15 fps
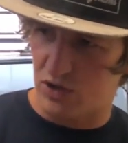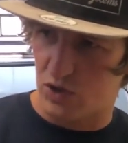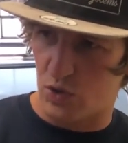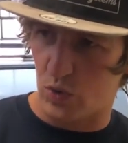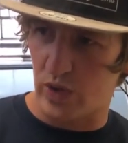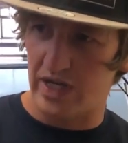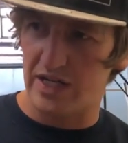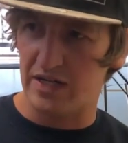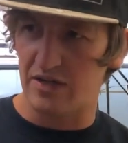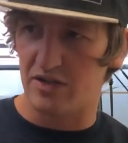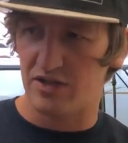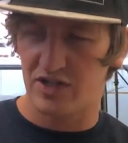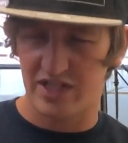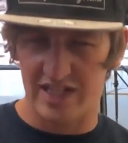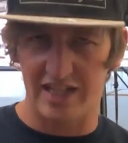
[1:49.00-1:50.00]
twin
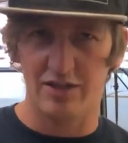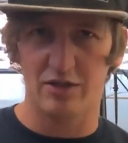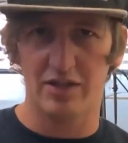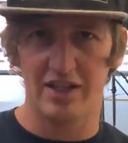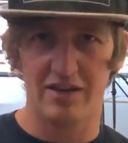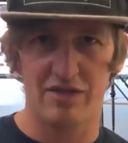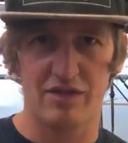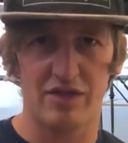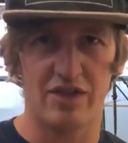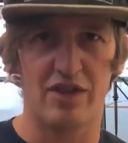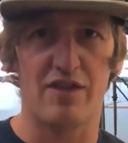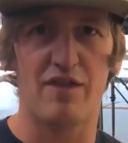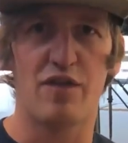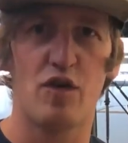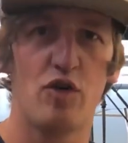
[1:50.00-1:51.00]
steel leaf,
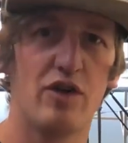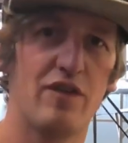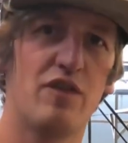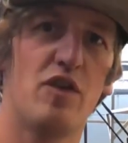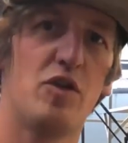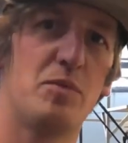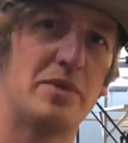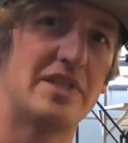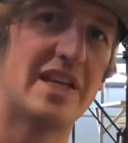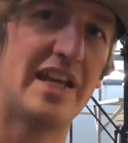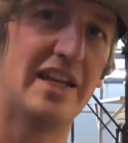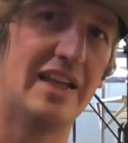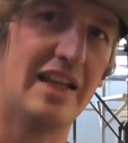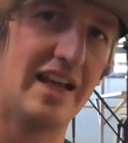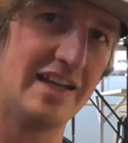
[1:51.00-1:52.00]
they're
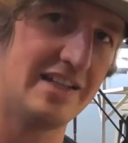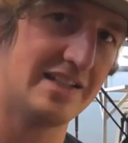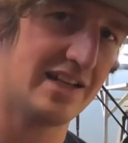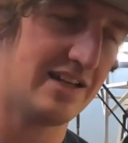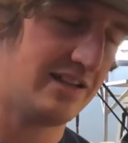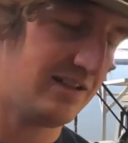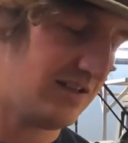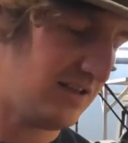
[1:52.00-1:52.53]
44% lighter.